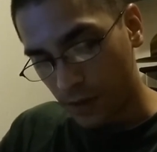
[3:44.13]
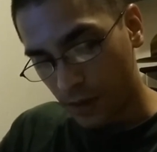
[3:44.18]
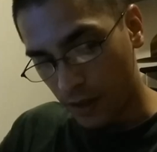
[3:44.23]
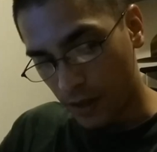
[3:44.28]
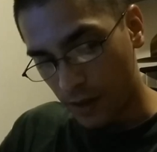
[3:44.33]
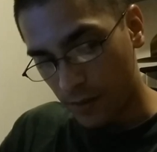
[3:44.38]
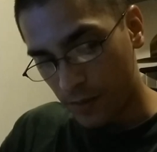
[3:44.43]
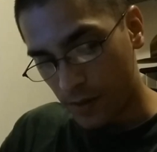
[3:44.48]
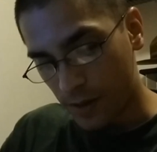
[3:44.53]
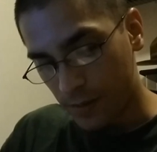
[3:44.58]

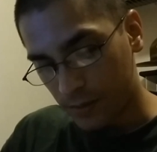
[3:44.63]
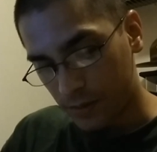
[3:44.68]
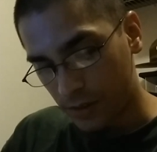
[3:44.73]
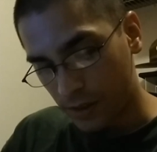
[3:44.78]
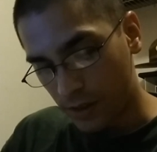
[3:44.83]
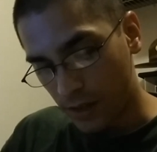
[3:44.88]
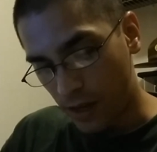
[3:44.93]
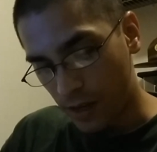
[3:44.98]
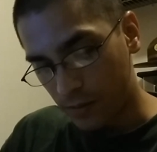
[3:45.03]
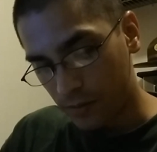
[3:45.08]
And Abraham
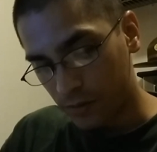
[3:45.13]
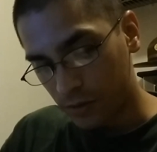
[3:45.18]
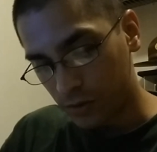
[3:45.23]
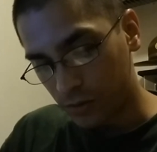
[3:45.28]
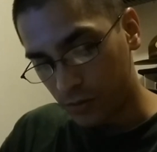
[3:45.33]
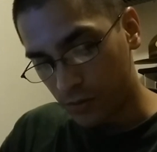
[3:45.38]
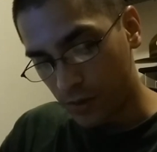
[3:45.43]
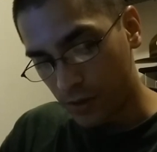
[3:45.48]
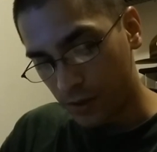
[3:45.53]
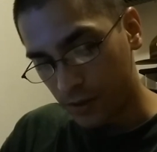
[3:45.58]
said, I will
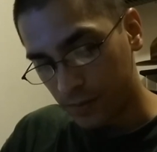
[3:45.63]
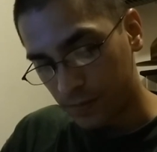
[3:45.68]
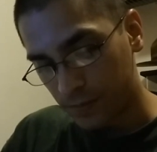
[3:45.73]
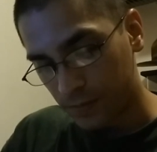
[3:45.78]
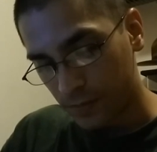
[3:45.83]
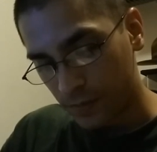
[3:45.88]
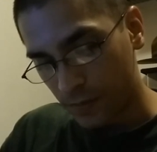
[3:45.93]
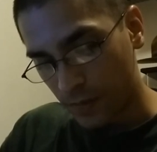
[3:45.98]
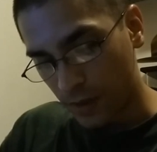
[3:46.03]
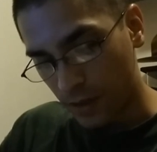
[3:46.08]
swear.
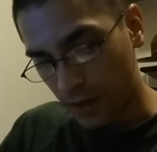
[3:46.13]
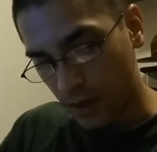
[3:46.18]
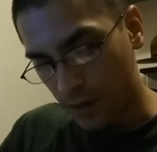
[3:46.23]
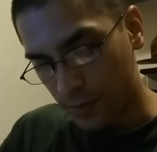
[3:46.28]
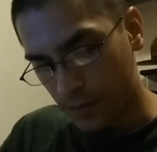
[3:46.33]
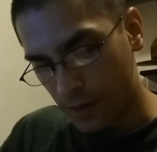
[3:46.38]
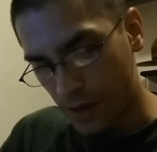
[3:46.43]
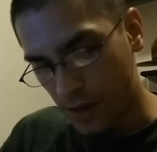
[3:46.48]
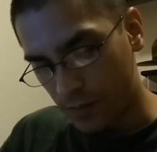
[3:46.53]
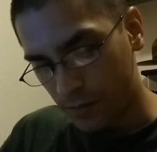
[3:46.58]
And
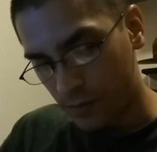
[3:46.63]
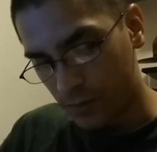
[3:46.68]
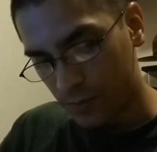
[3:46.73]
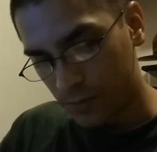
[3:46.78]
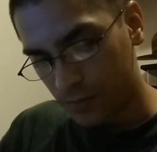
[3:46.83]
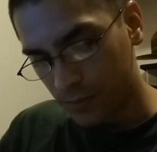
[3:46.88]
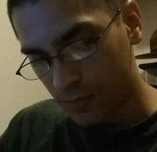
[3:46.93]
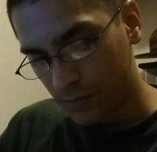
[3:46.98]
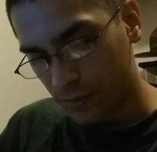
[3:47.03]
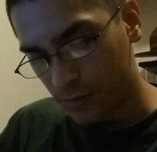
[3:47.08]
Abraham
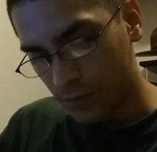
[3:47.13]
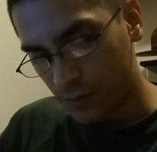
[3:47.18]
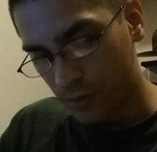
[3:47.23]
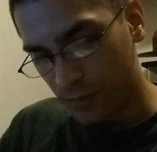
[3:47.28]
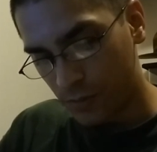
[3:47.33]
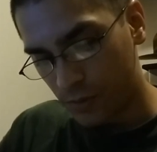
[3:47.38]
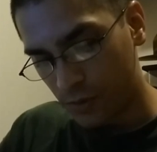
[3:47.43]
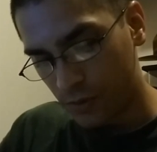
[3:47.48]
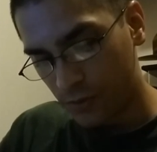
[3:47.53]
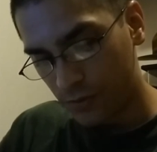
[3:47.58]

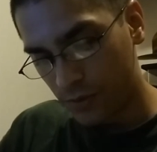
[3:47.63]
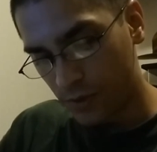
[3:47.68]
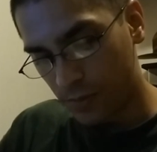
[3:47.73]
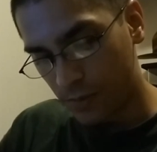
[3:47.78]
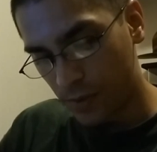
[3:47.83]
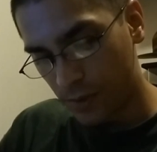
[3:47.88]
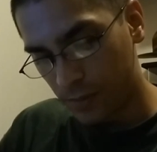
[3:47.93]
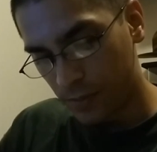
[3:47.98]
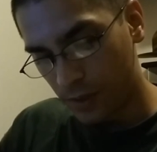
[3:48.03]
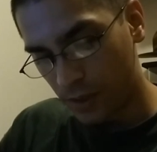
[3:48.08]
reproved
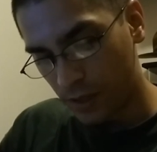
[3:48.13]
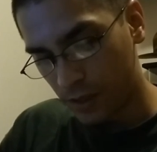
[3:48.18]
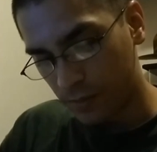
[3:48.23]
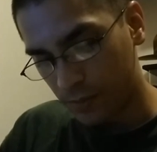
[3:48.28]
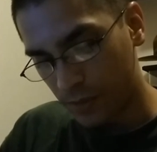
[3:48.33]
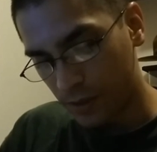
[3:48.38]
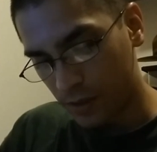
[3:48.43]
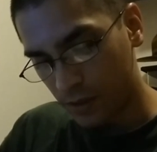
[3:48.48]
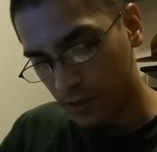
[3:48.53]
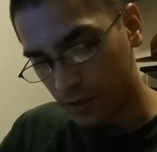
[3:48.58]
Abimelech
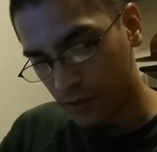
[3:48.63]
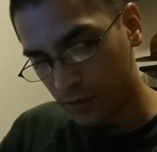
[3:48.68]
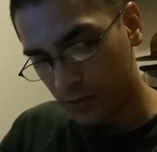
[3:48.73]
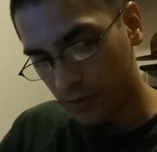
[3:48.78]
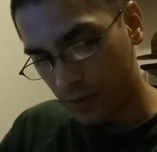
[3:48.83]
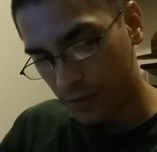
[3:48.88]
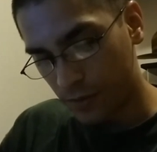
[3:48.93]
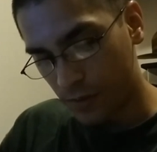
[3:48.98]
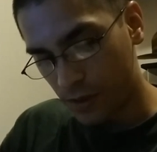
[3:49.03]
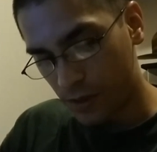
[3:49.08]
because
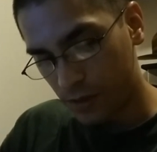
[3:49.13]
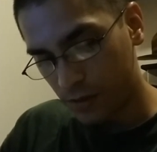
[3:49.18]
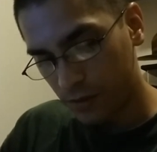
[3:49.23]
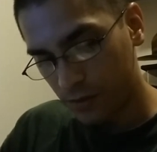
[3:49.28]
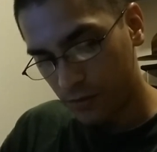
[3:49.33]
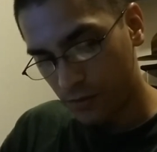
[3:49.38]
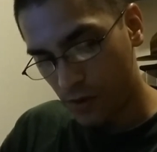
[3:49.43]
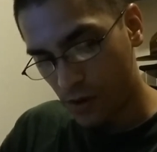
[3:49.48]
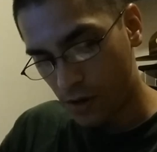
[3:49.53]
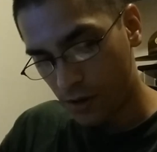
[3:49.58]
of a
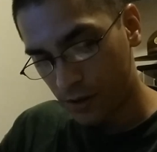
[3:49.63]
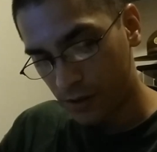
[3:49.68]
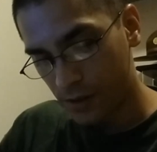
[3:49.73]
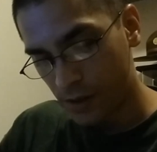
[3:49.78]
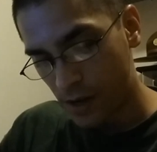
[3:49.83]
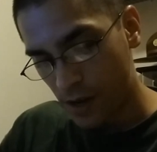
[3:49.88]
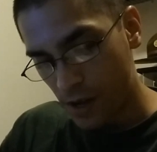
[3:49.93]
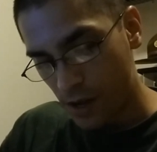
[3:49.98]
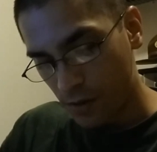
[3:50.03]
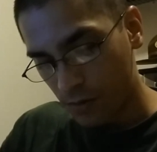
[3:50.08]
well of
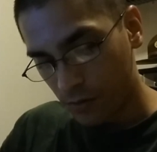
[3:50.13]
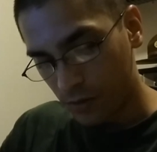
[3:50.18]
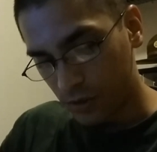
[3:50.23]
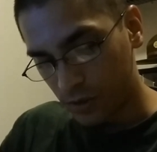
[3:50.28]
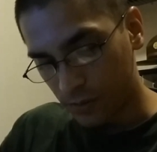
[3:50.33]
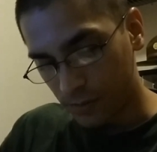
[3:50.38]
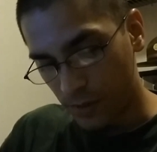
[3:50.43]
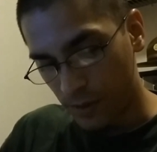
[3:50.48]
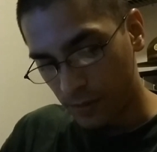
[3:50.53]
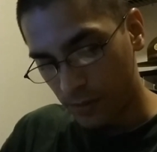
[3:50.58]
water
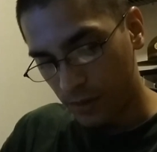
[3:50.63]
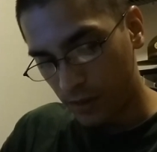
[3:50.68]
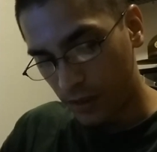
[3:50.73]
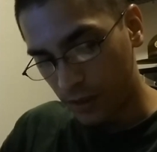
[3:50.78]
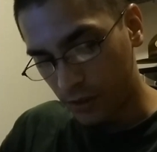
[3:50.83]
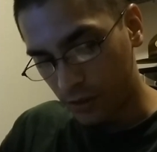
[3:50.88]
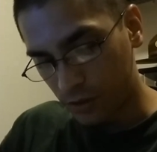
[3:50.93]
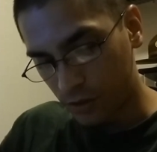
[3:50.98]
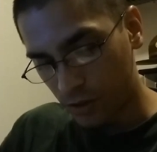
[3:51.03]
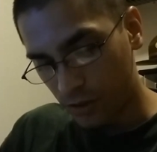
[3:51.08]
which
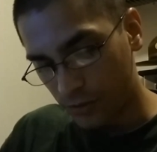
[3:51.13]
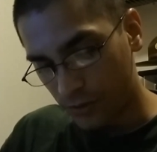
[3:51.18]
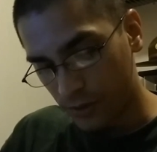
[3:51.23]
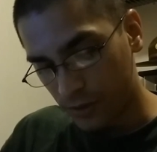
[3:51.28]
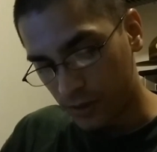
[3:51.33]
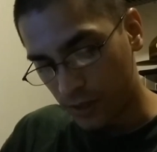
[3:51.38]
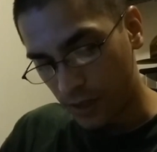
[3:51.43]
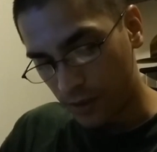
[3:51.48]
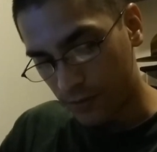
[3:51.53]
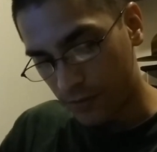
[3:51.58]
Abimelech's
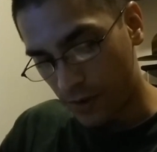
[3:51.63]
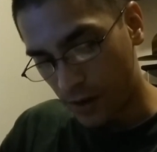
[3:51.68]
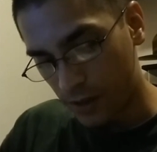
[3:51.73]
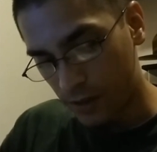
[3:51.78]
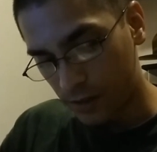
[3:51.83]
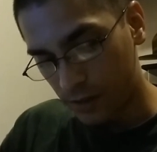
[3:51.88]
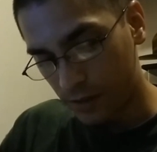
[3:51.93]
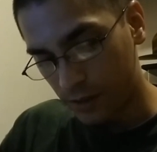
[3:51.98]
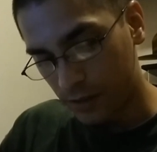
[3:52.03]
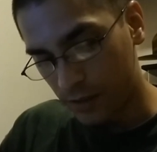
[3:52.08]
servants had
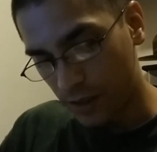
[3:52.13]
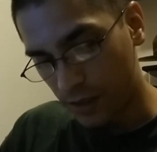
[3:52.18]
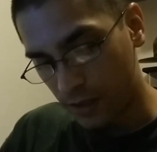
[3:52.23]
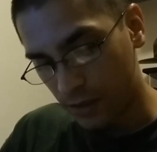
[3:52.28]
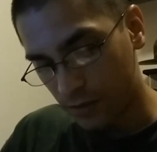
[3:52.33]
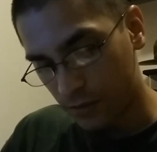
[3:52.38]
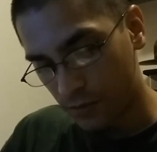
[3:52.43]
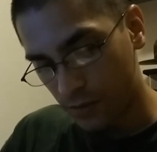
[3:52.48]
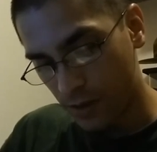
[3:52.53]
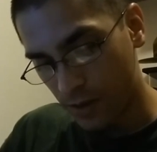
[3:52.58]
violently
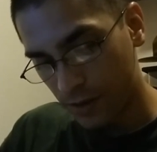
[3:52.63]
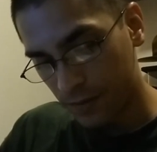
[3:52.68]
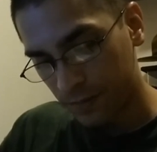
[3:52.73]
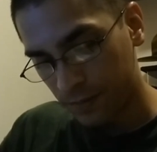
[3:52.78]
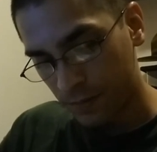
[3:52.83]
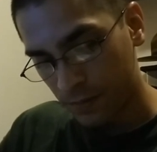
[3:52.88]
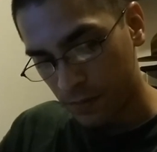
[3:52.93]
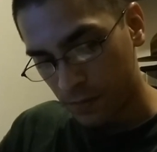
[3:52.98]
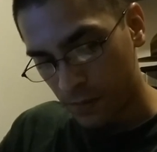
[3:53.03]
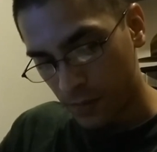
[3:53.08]
taken away.
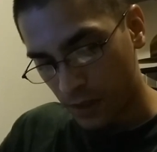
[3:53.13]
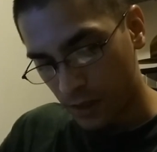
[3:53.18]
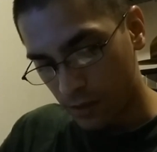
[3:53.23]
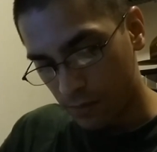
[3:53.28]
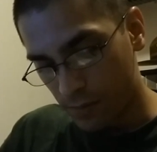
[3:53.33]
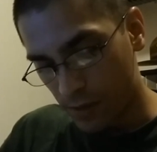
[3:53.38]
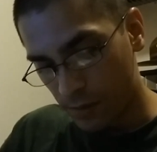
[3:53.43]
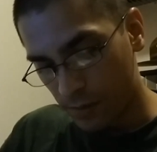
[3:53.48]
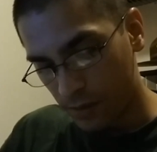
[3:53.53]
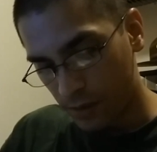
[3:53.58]

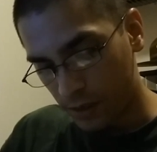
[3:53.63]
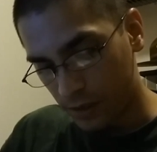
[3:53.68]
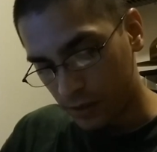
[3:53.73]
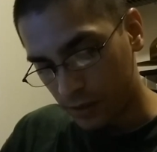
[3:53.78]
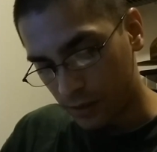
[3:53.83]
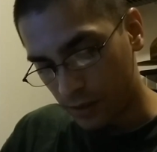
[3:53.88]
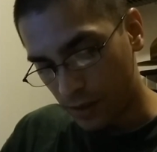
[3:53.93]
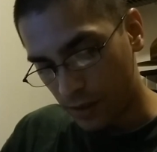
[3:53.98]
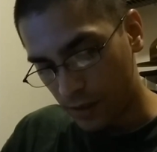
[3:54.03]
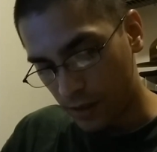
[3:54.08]
And
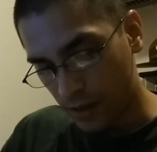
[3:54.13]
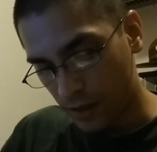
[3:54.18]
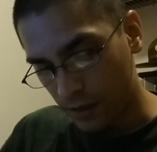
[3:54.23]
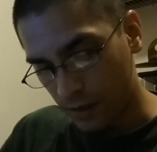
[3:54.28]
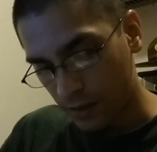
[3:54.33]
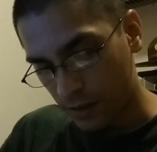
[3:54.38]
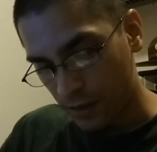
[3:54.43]
Abimelech said,